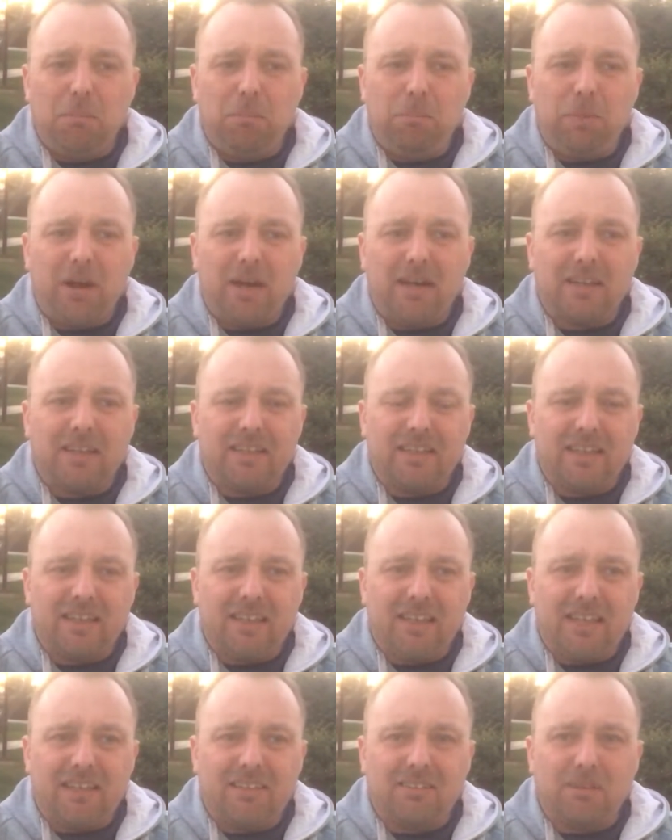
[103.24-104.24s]
but
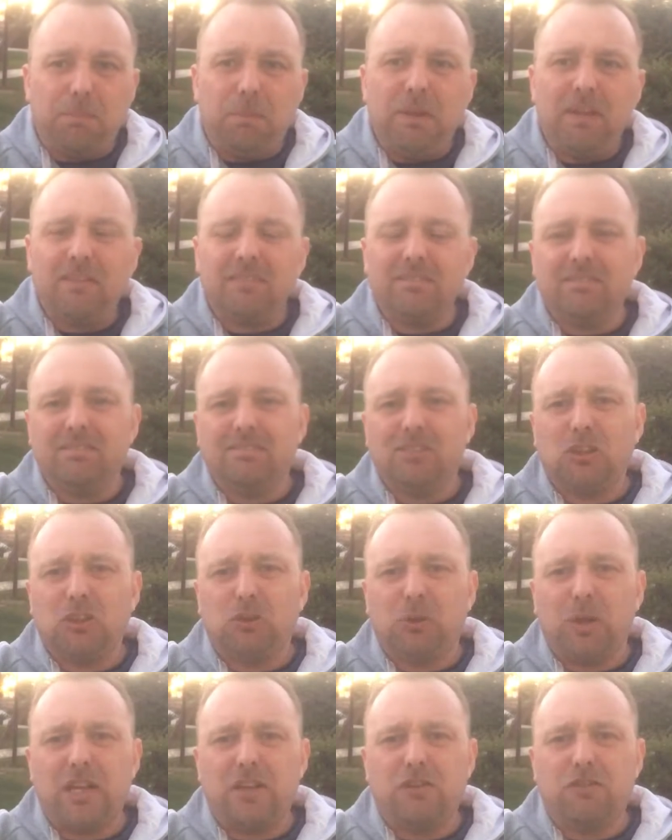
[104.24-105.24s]
it's a bit
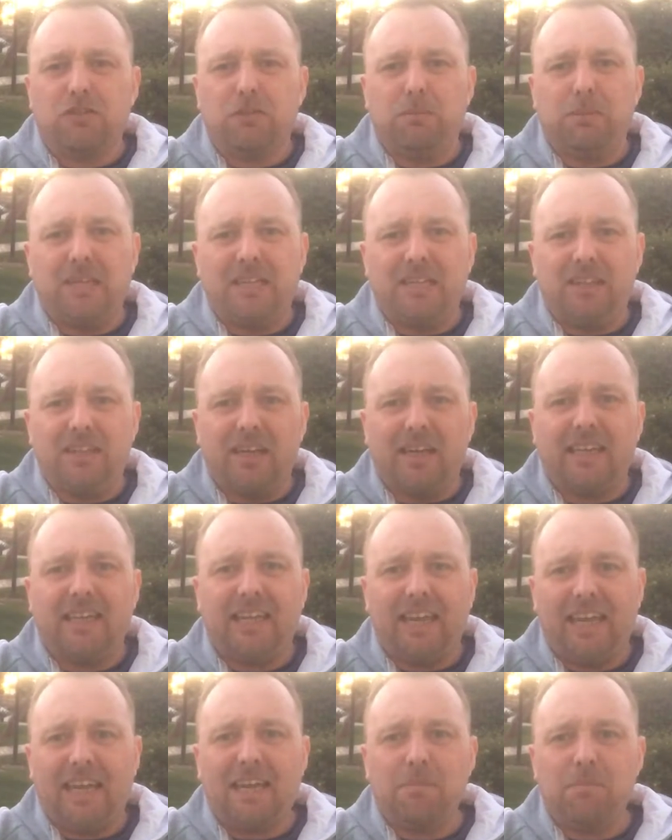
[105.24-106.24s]
strange for me that a
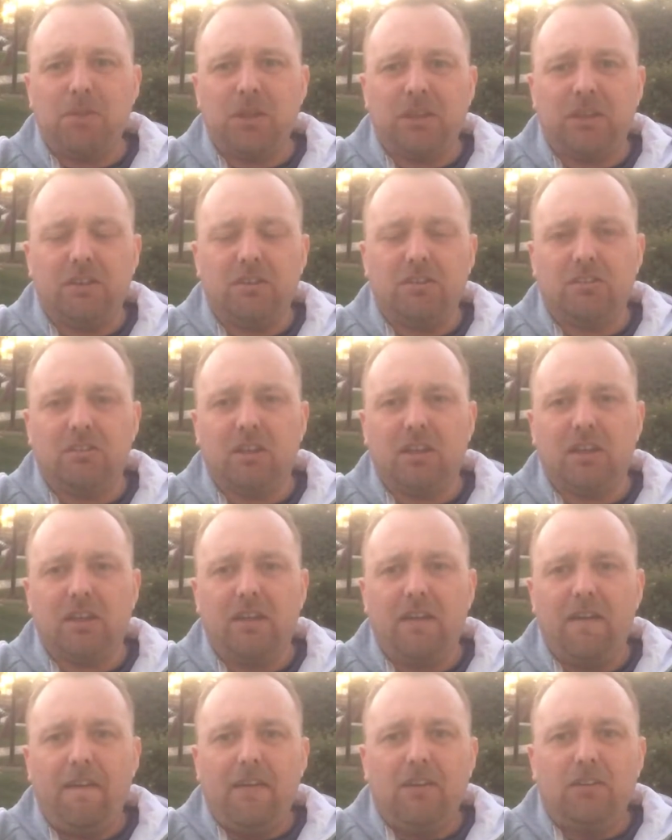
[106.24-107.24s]
game that is
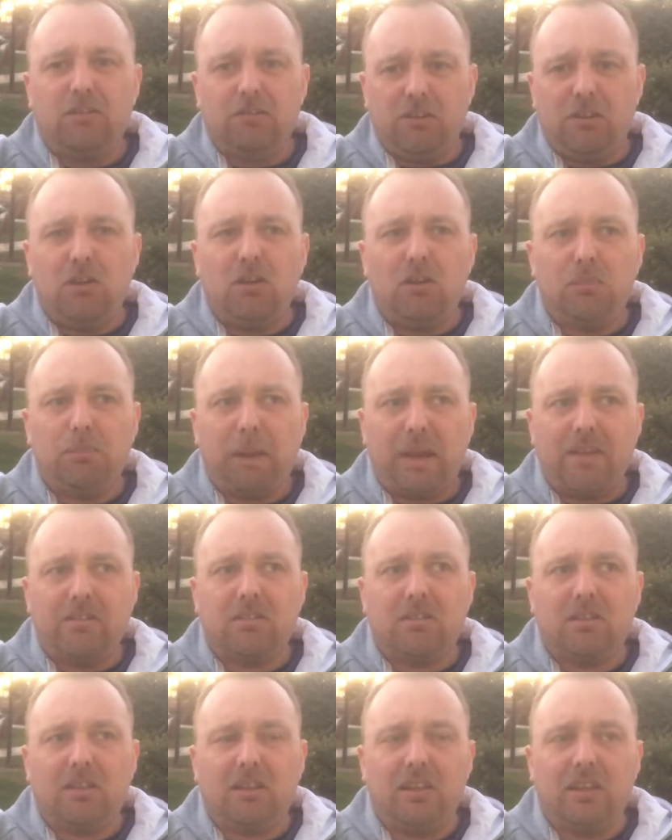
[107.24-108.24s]
still
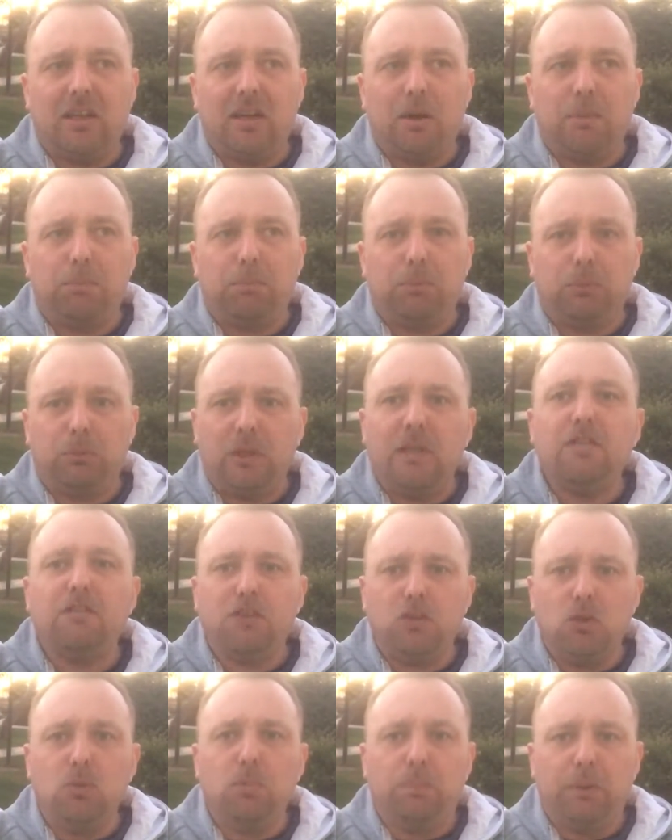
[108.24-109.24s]
basically a
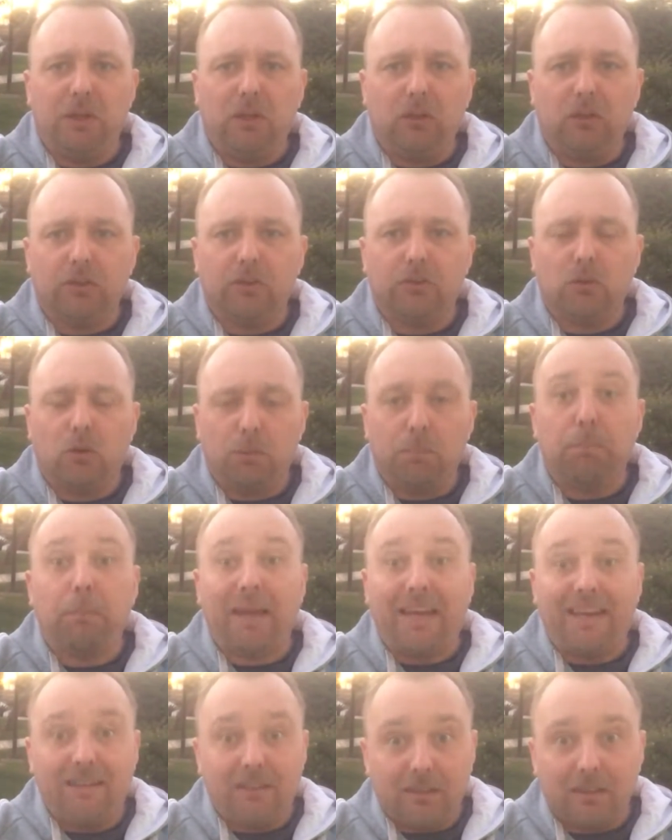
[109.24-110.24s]
preview build, or
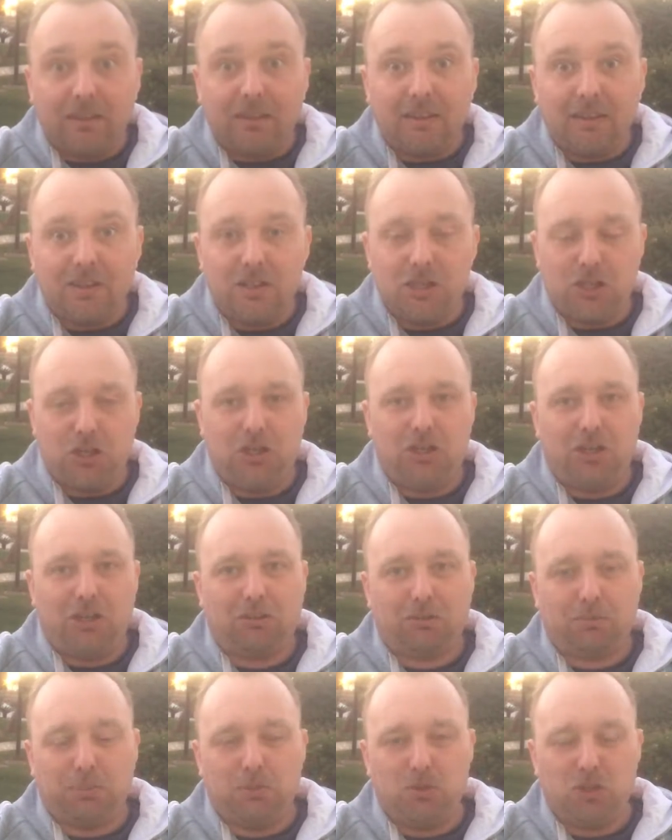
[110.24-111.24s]
beta, as I
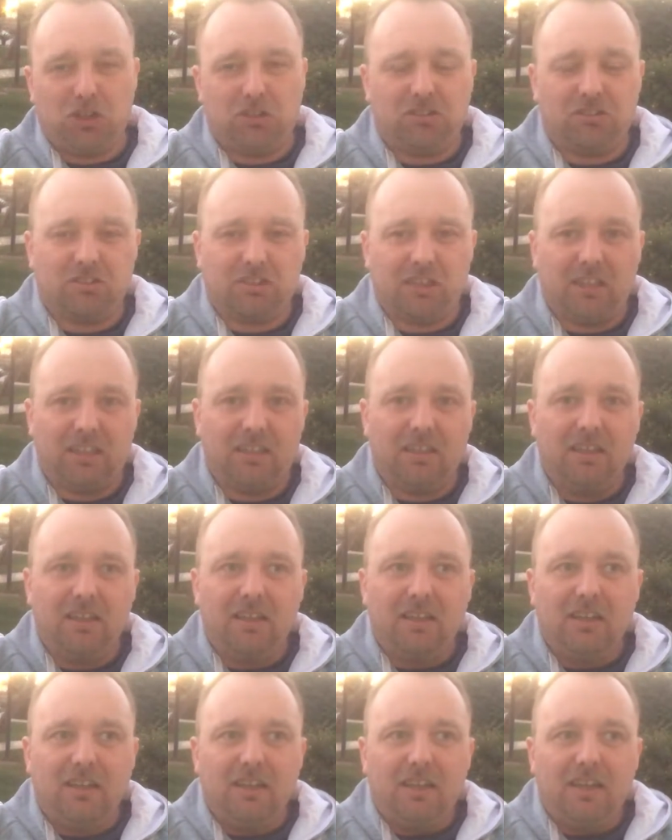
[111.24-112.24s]
suppose you could say,
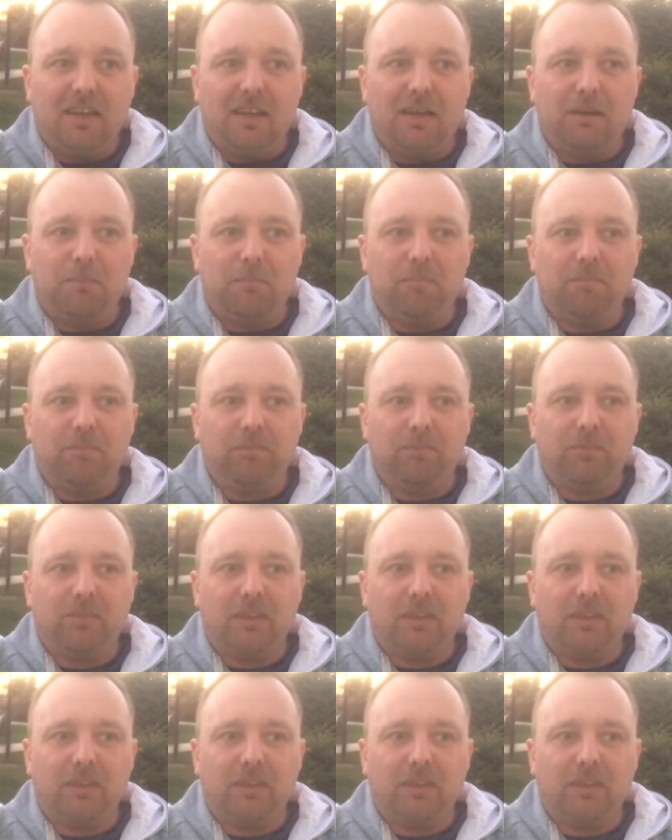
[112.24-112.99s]
on